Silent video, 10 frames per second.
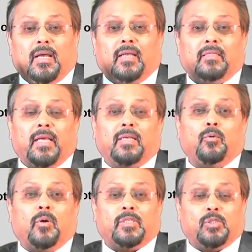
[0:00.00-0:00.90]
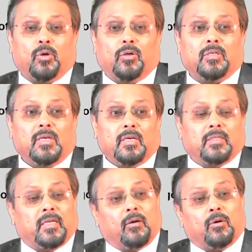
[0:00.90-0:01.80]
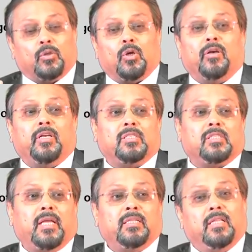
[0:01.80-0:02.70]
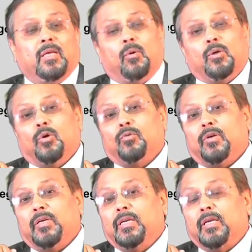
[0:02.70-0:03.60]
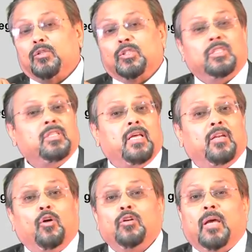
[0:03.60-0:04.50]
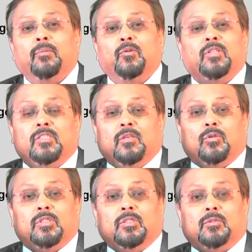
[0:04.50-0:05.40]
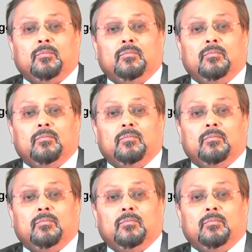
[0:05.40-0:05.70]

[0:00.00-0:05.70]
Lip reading: and then you are told that our authority is saying that they want to go for renegotiation, they are not happy with this negotiation.